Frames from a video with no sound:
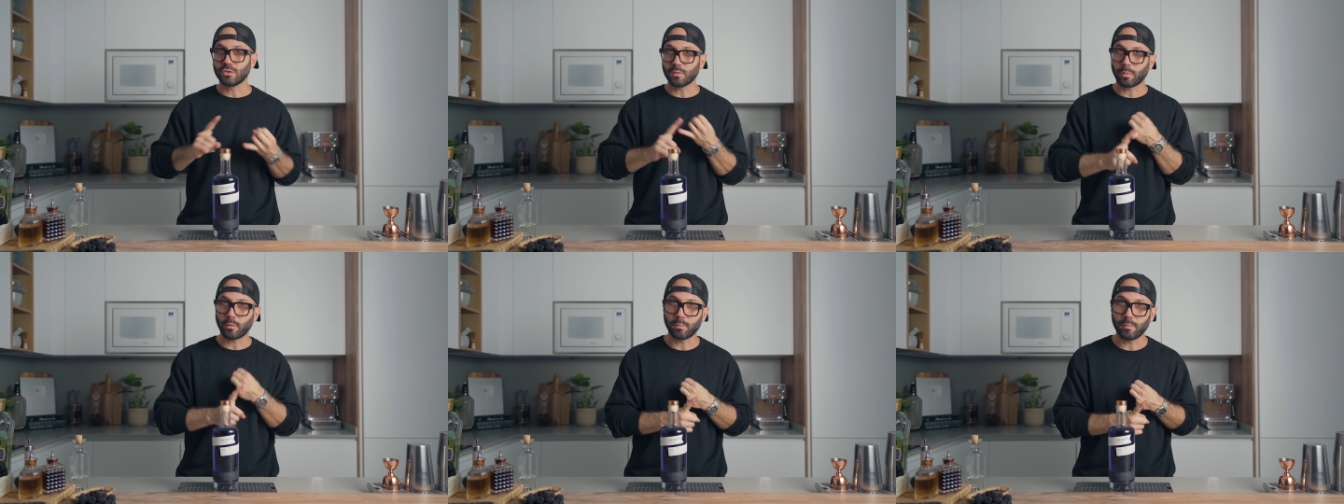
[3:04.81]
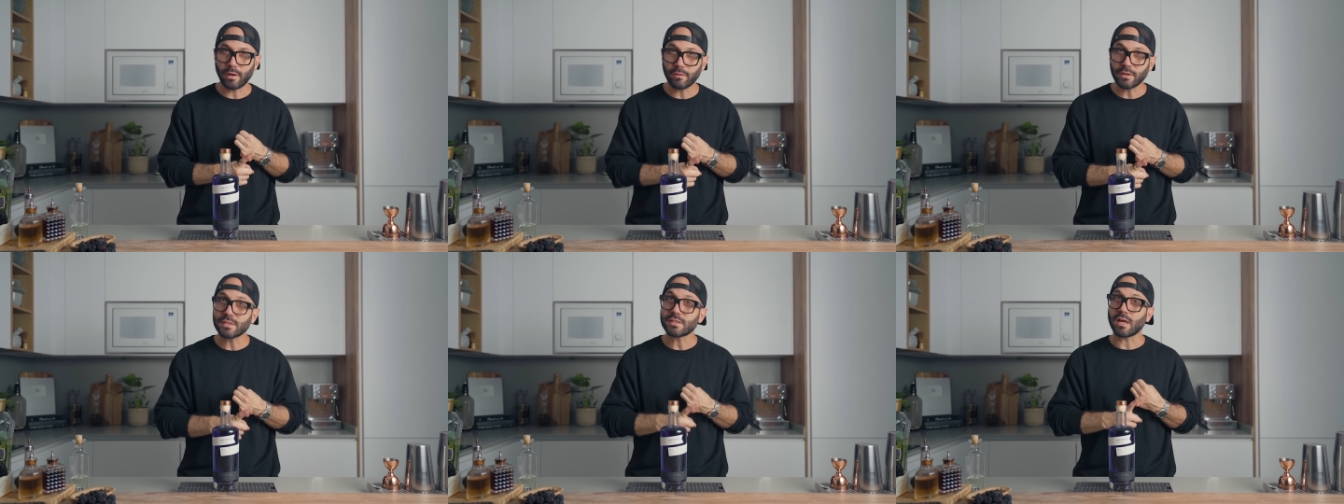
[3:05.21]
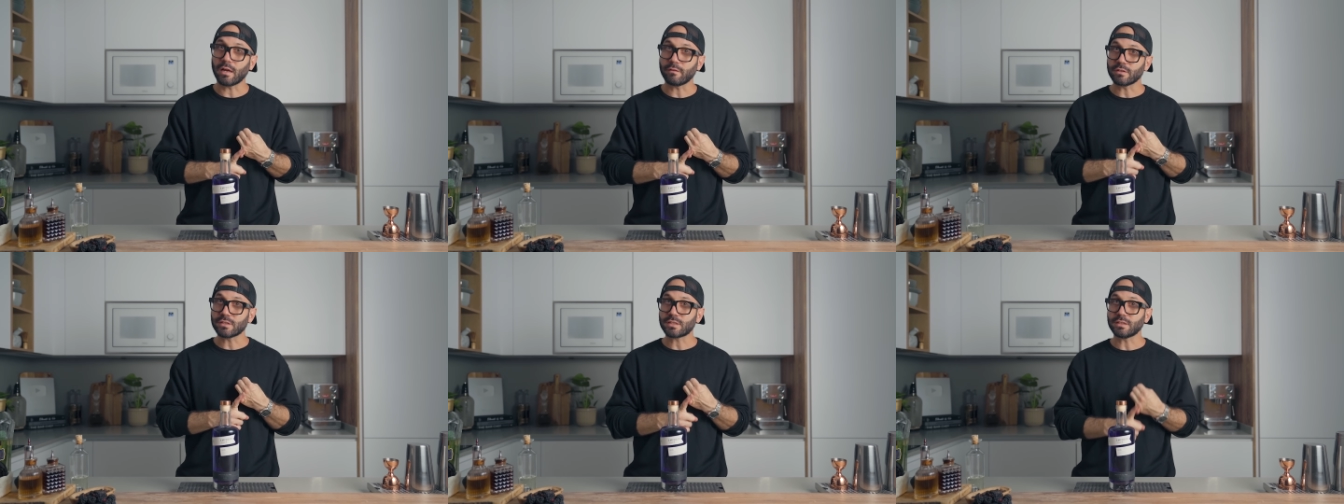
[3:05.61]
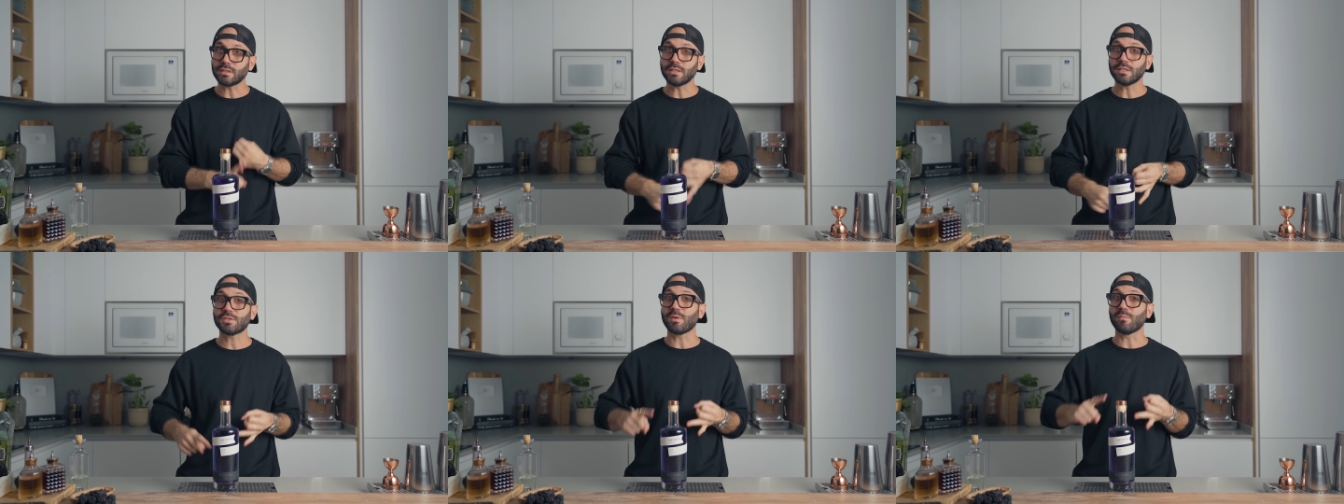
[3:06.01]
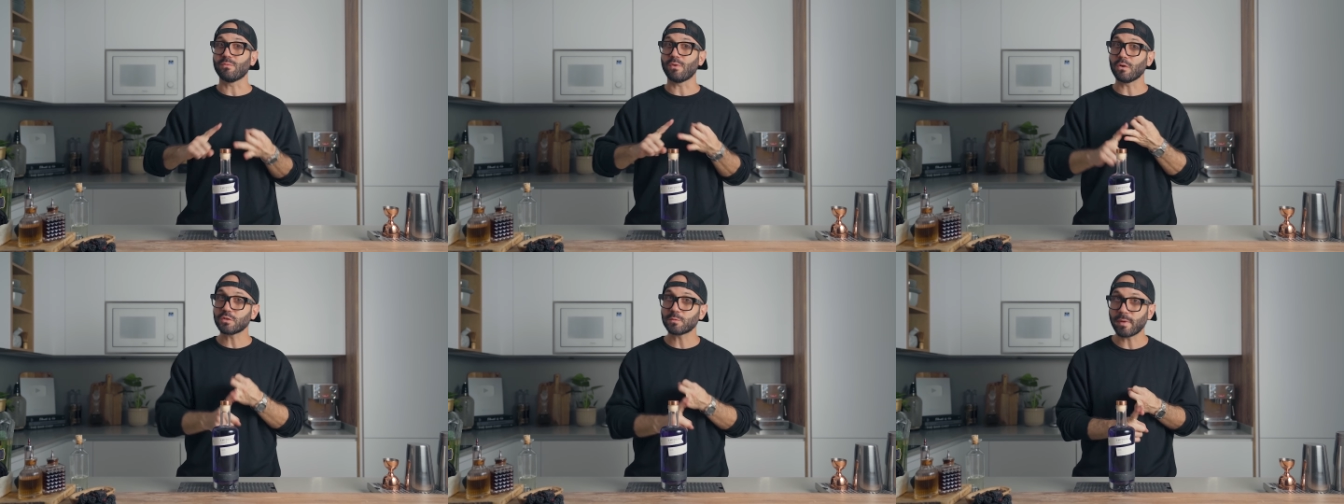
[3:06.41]
Juniper berries, obviously, some
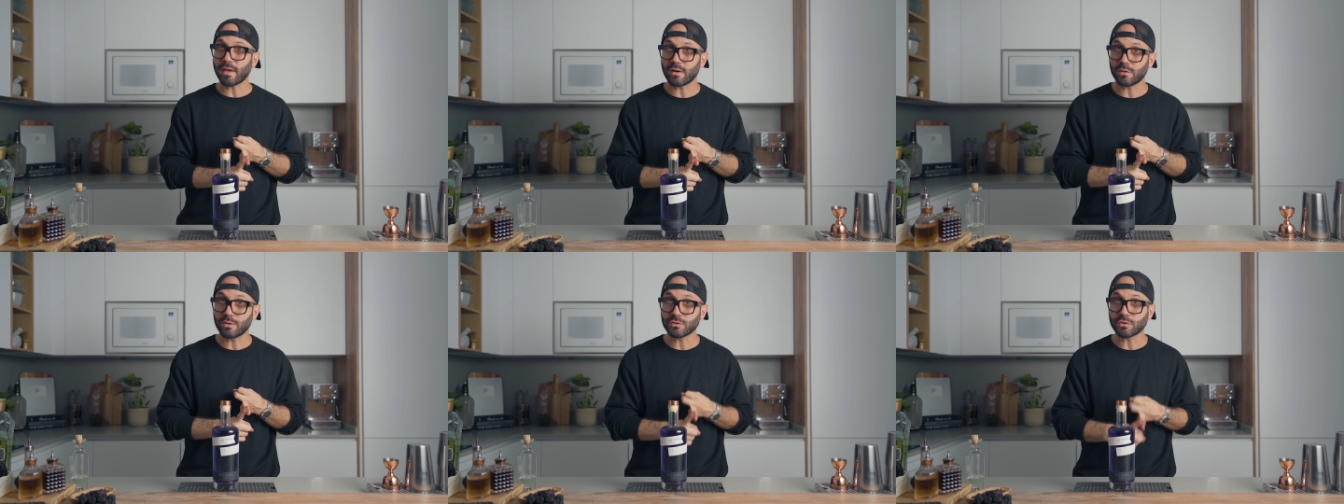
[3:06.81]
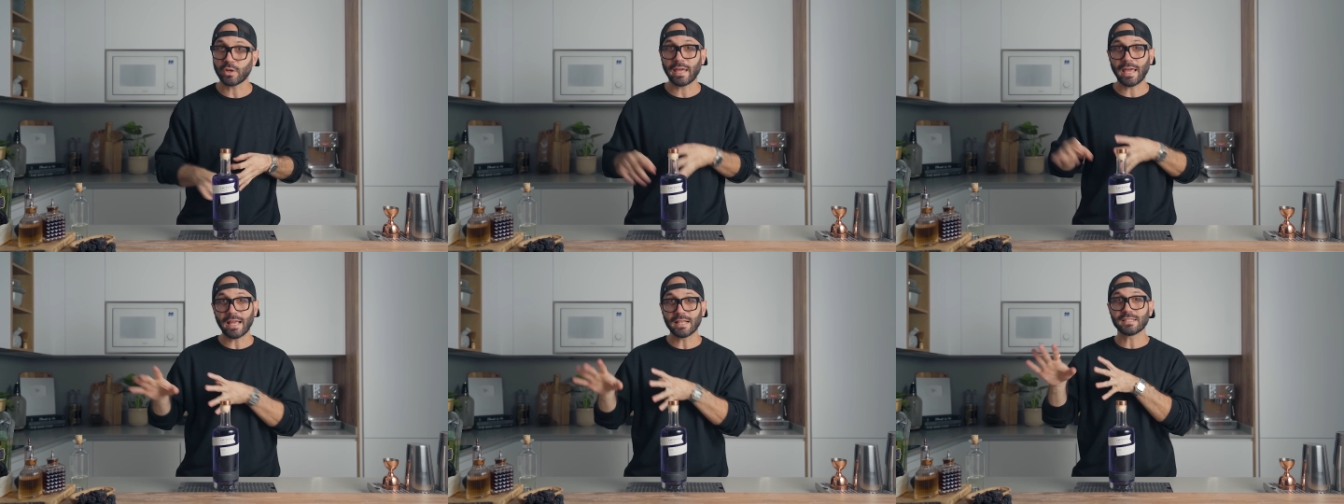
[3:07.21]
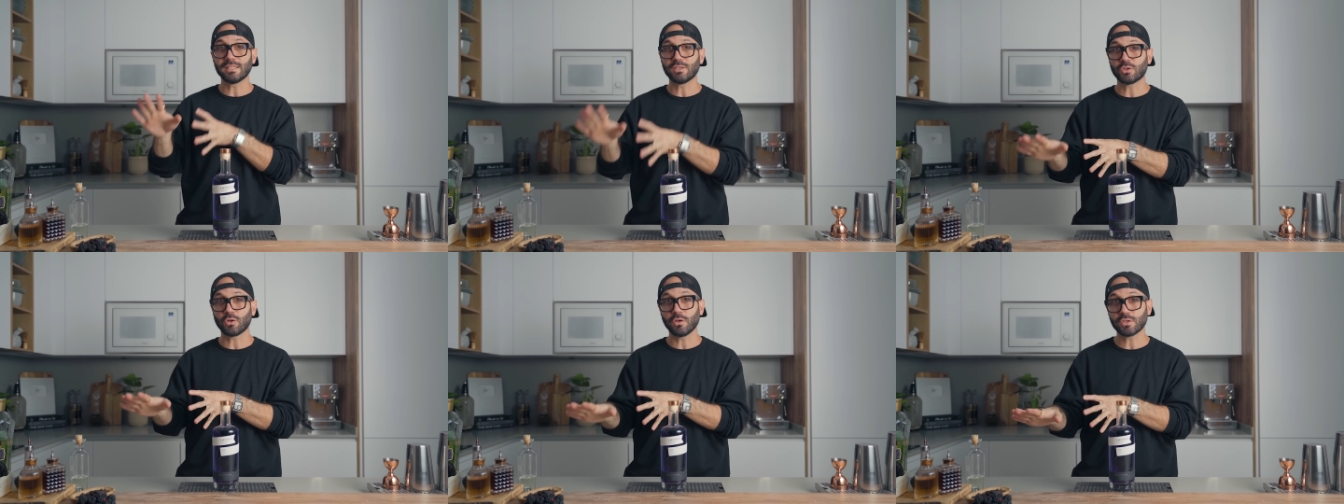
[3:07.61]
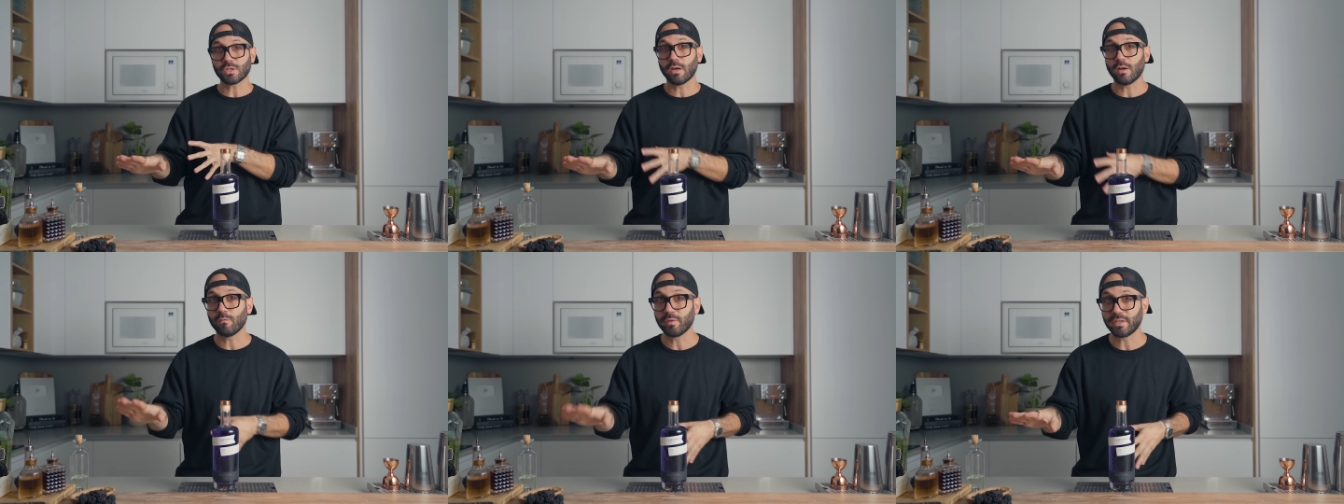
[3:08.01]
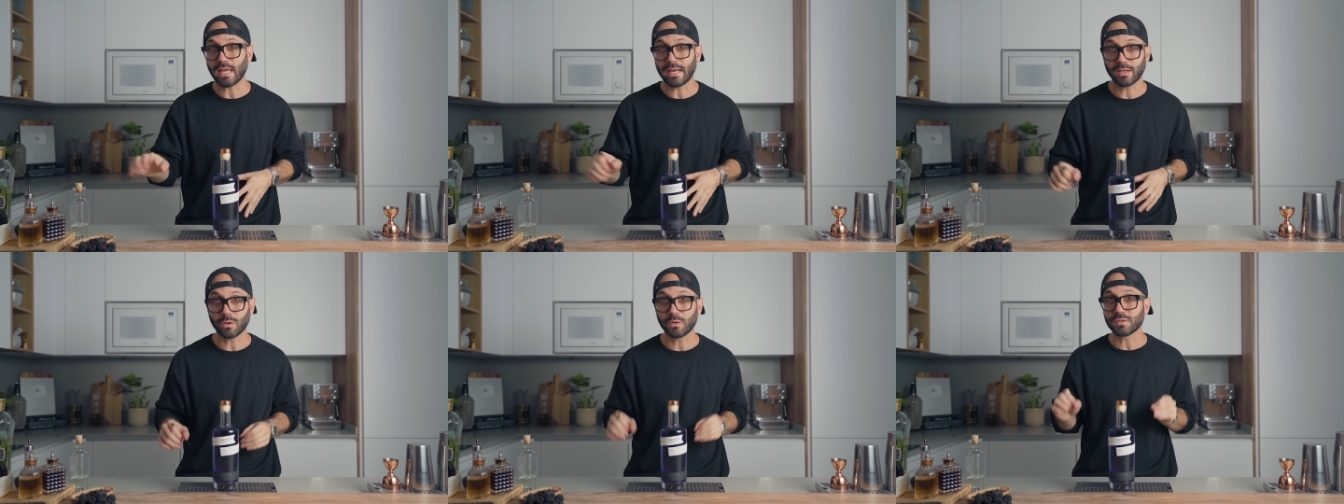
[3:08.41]
rose petals, hence the choice of
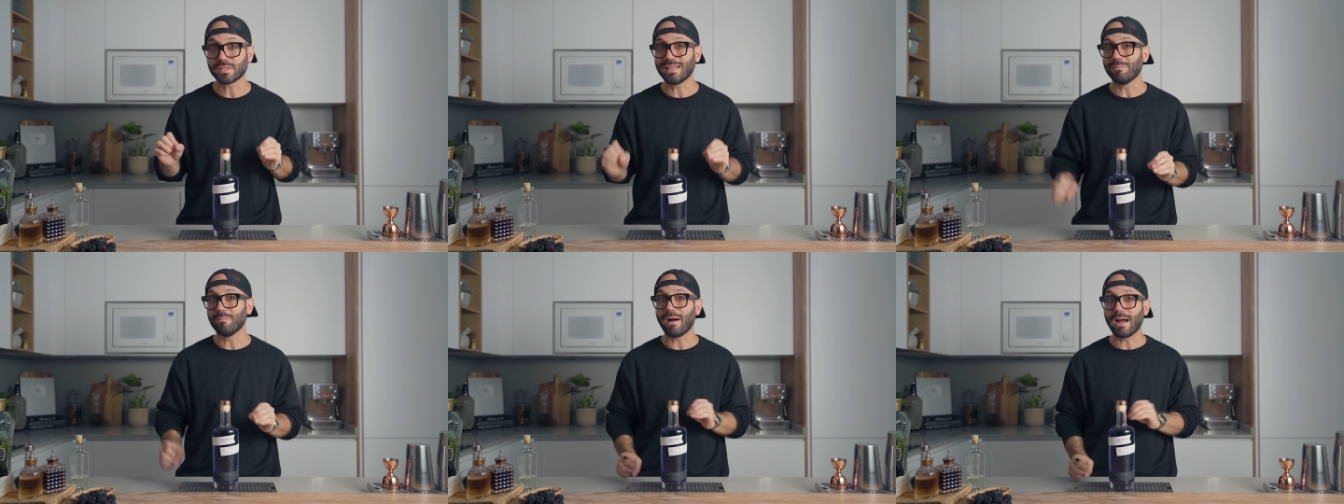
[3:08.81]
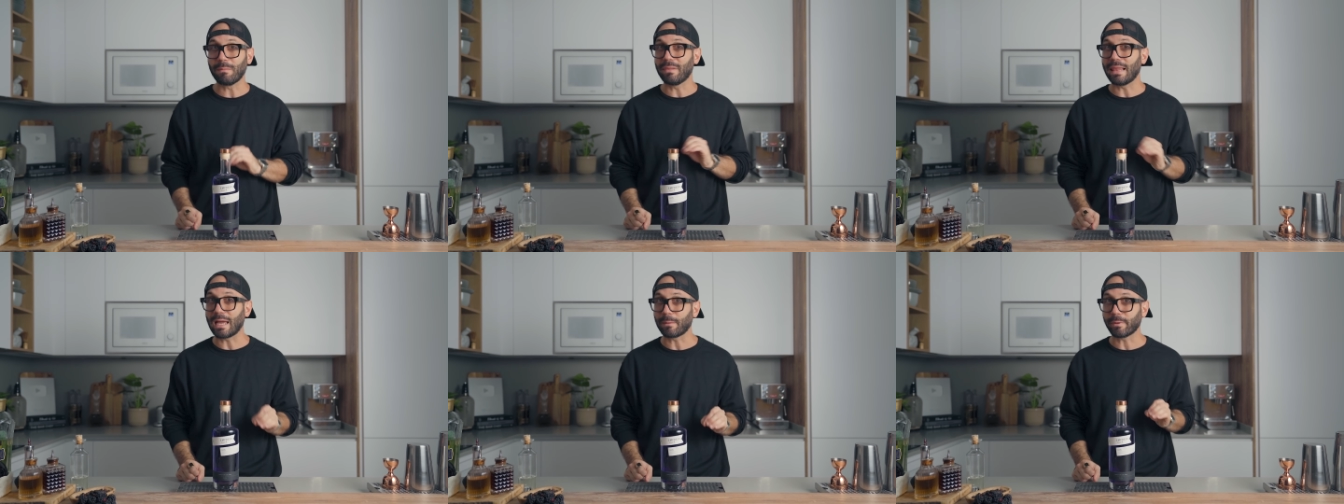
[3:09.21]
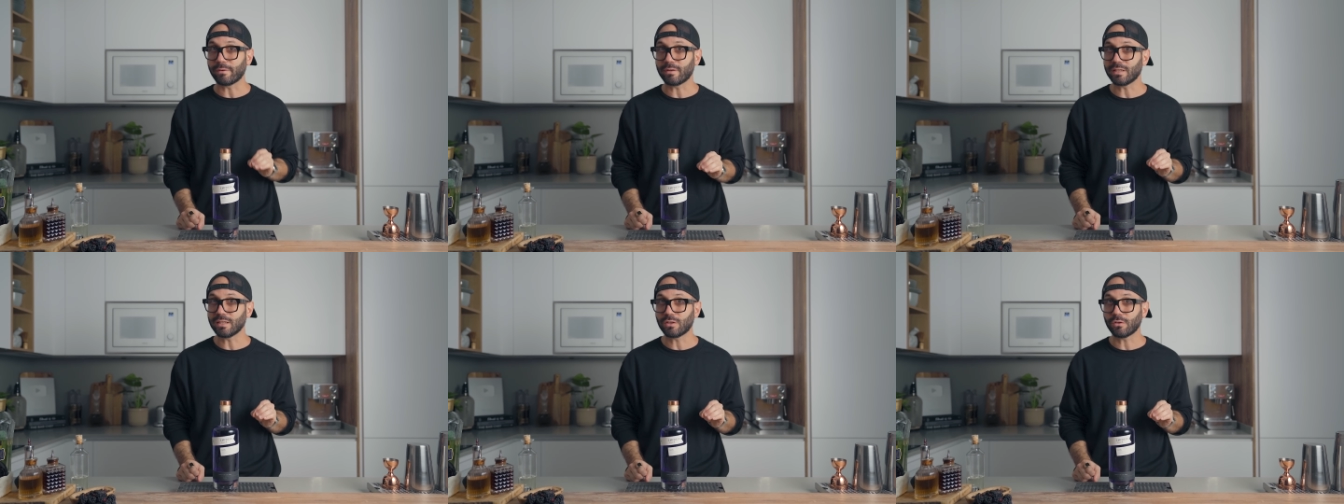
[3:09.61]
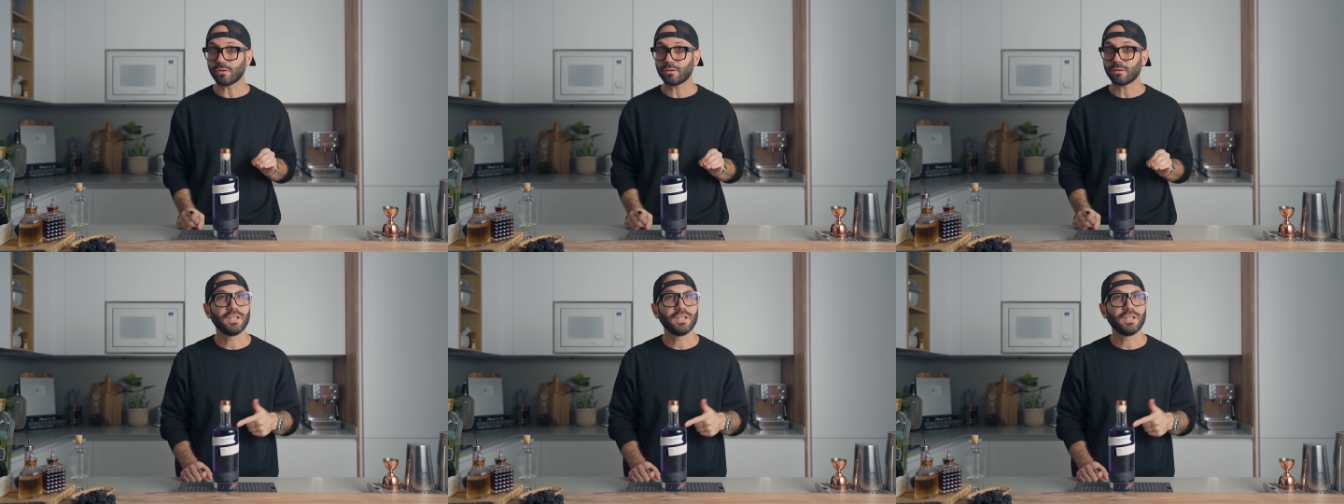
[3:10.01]
botanicals in my blackberry liqueur.